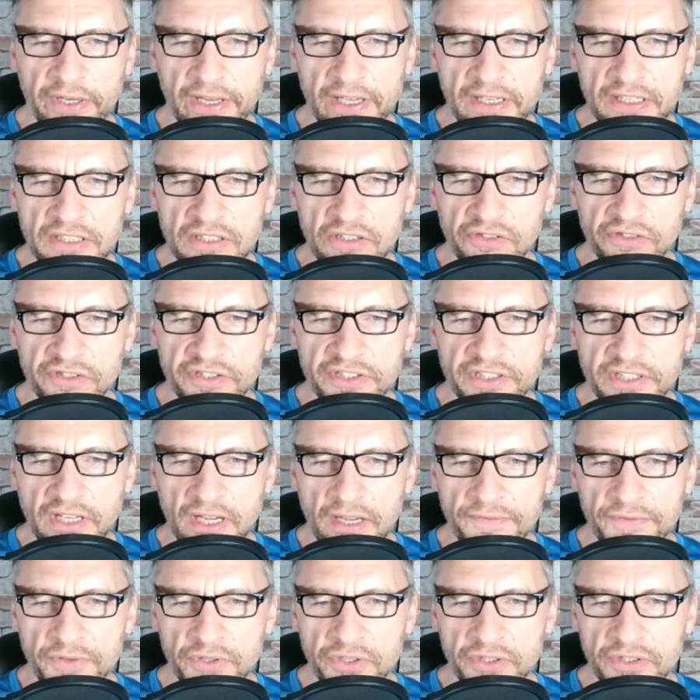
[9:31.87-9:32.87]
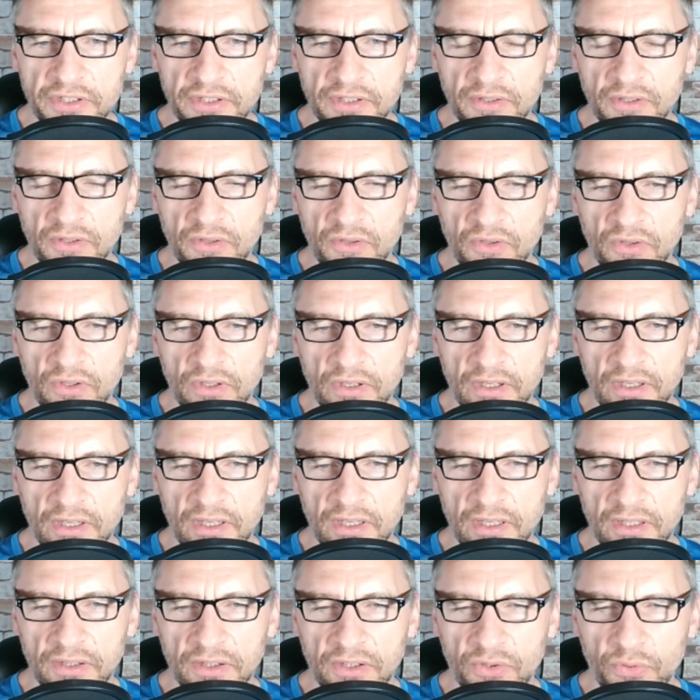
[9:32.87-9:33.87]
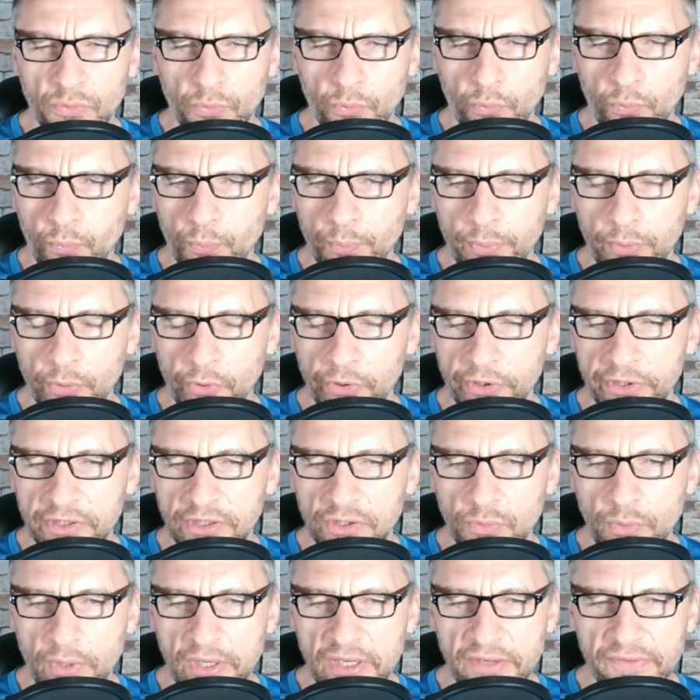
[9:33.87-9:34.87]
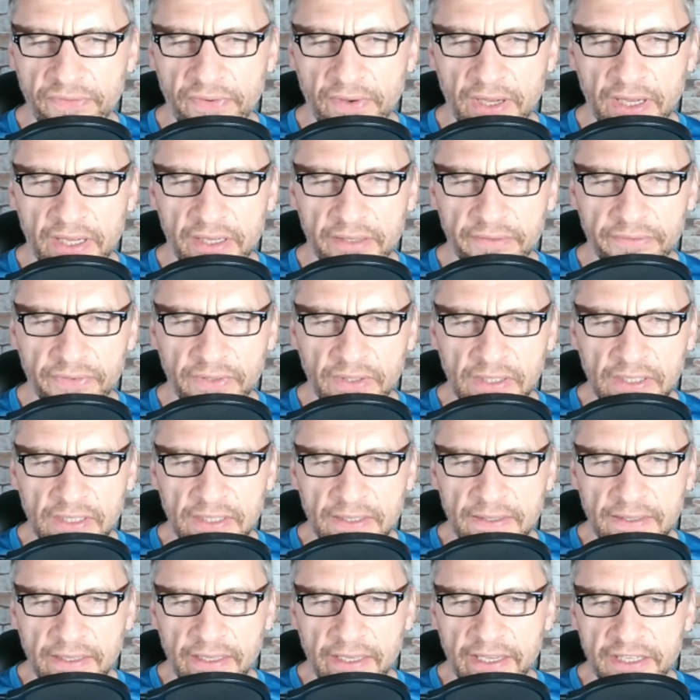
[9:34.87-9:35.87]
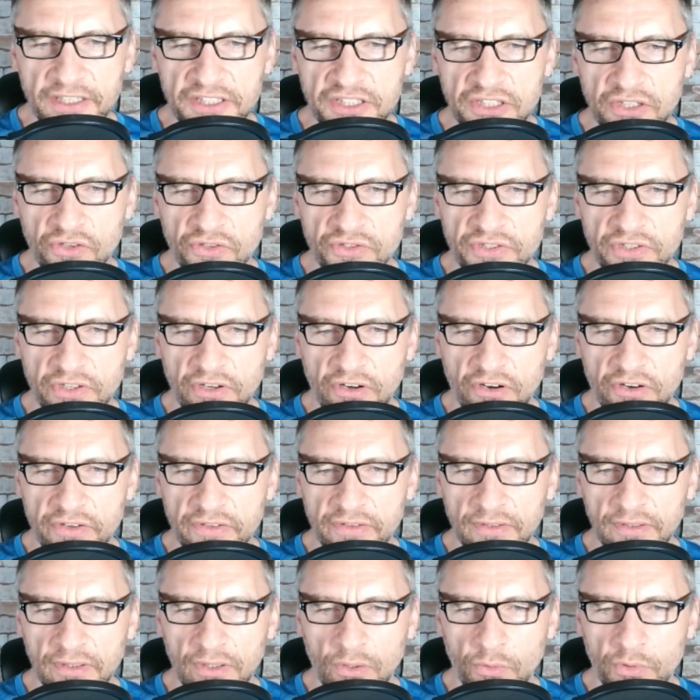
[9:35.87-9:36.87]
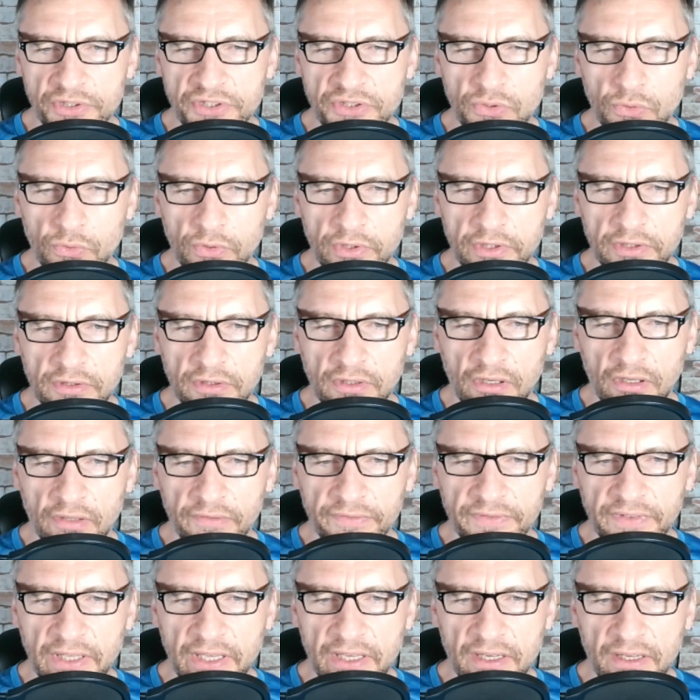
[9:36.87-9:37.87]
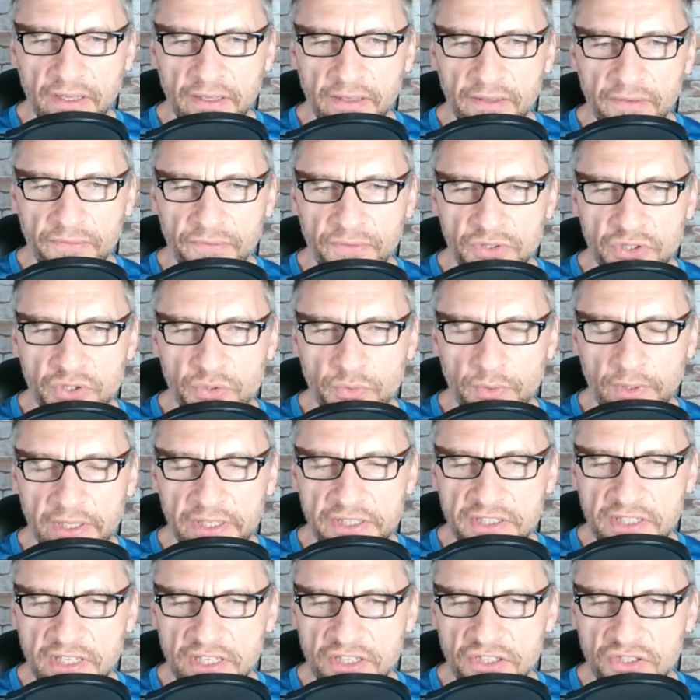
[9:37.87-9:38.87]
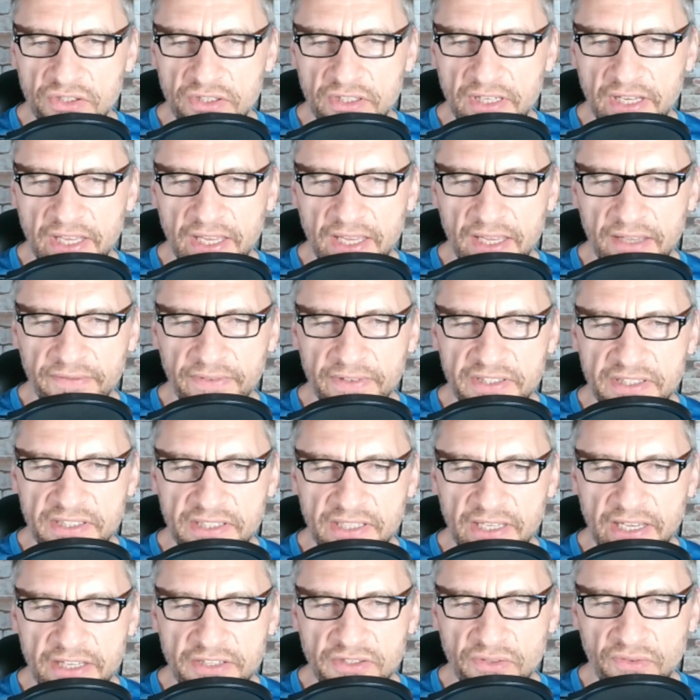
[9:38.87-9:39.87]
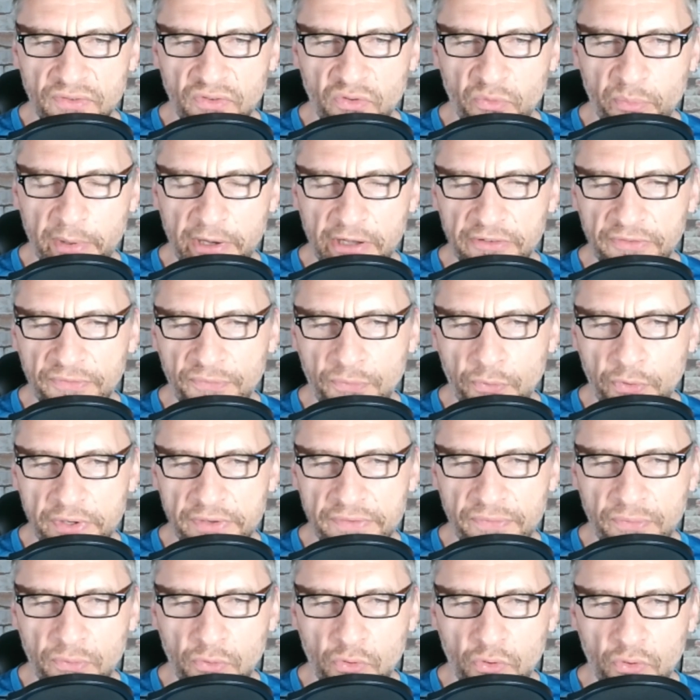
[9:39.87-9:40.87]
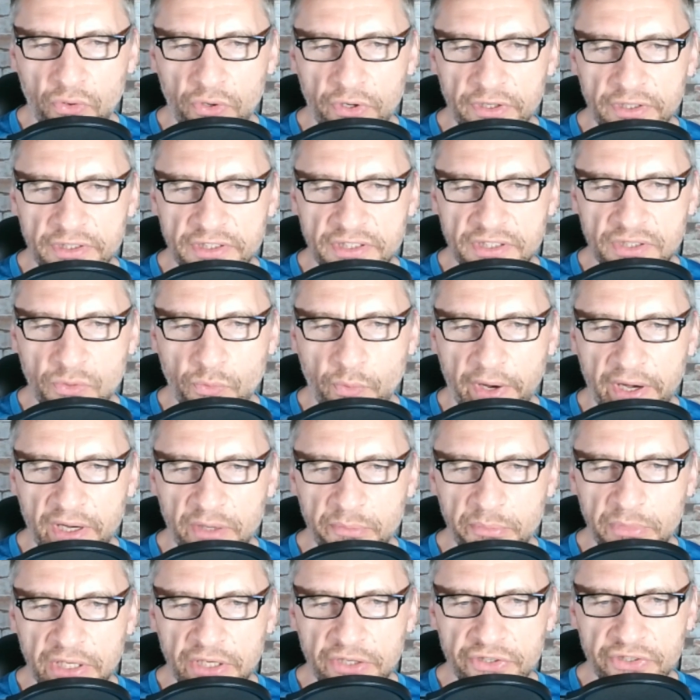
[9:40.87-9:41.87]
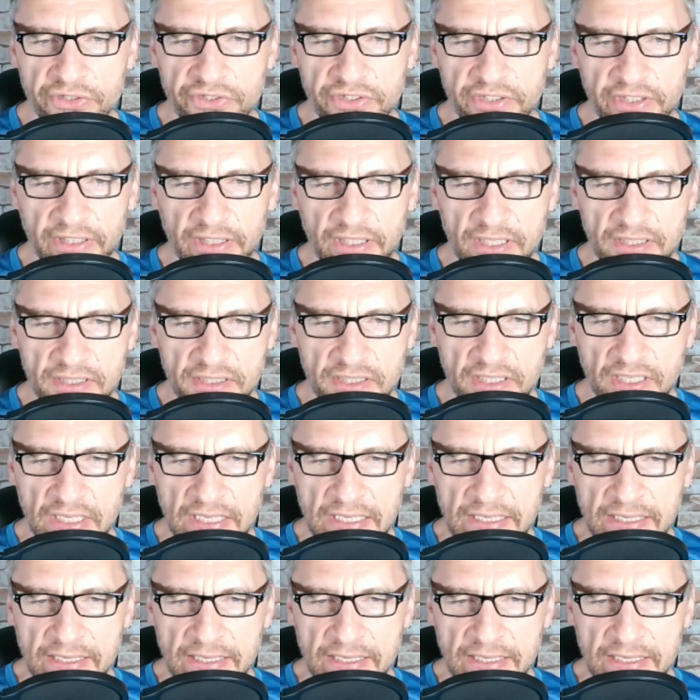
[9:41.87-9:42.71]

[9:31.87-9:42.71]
Hexagons covered 0.25. Hexagons are the lowest unit of data visualization and have a size of about 44 square meters, I guess.